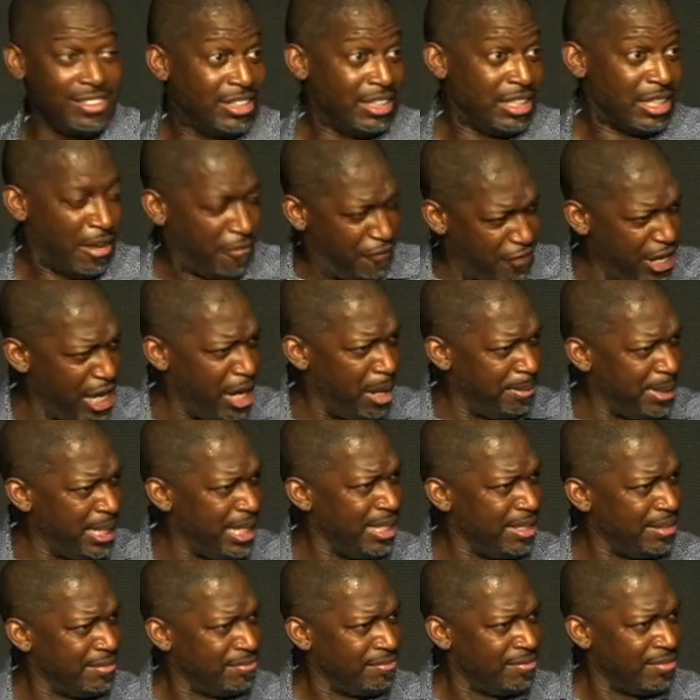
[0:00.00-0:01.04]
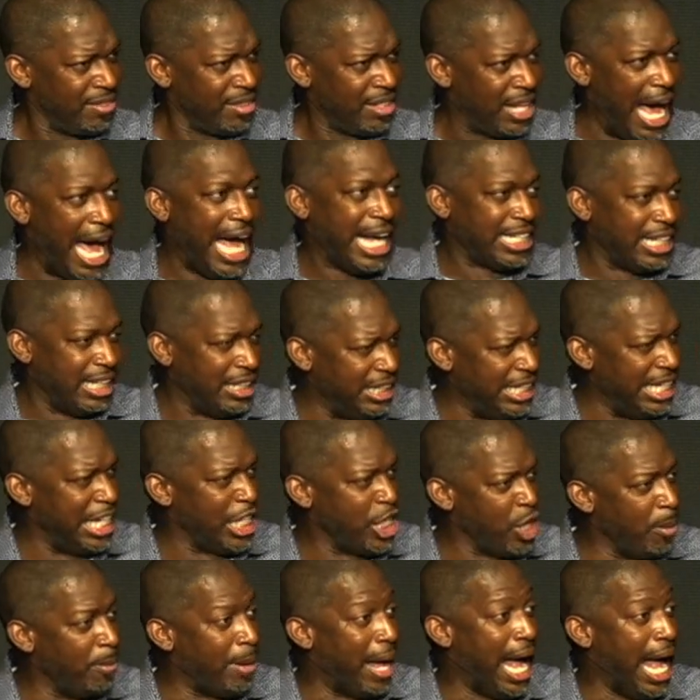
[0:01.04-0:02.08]
You feel me? I can leave
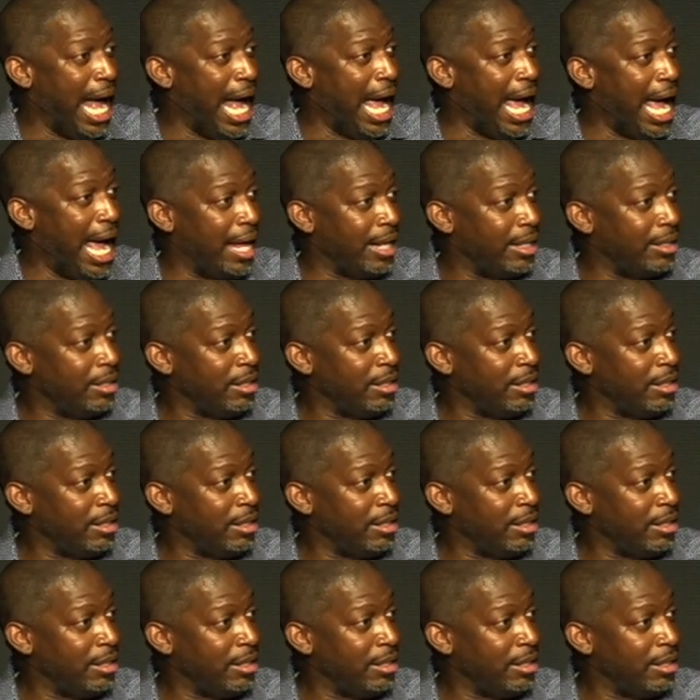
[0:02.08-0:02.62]
you behind.